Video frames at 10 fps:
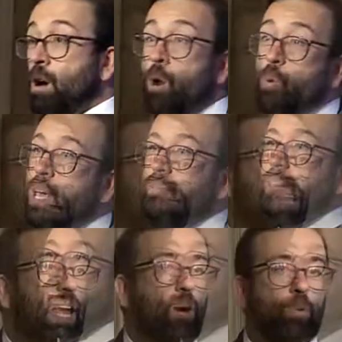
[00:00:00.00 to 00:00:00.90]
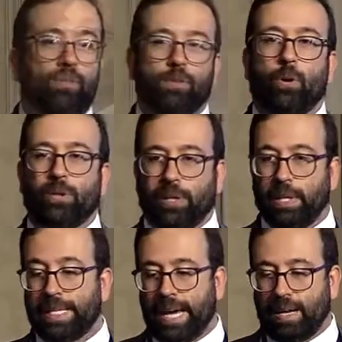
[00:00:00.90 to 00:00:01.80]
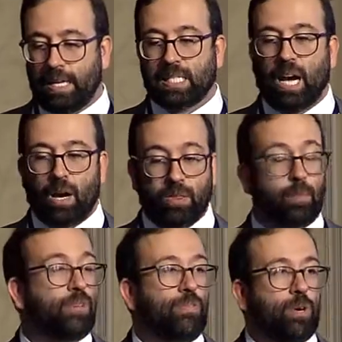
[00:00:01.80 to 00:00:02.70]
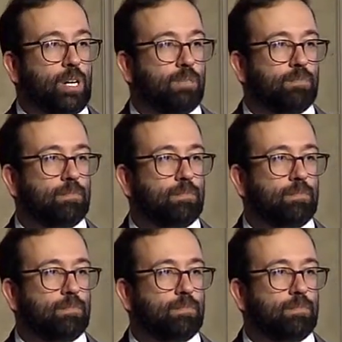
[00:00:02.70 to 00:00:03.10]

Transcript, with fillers: Or even that we've learned that the debt is higher than before.